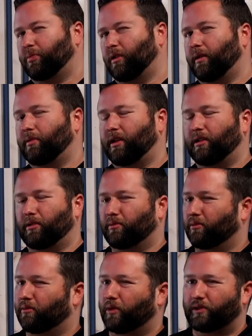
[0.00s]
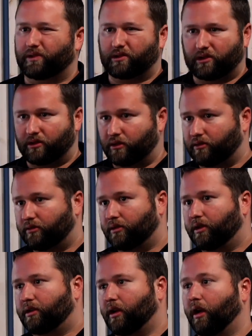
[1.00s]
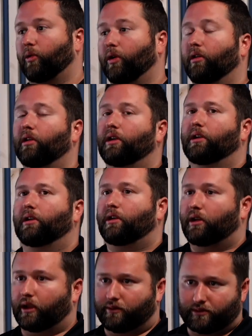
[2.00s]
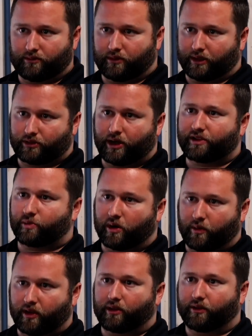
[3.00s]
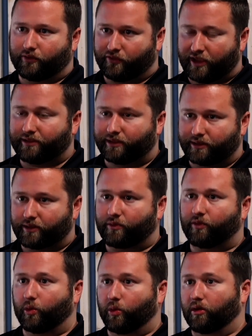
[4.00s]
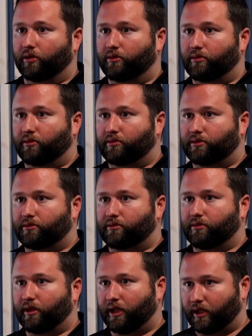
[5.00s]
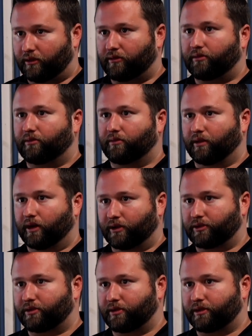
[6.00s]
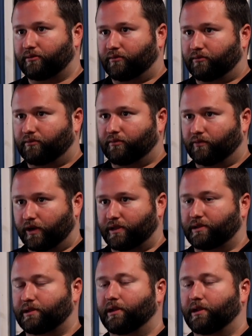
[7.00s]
paint them once a year. I try to spray paint the faces for hit registry reasons,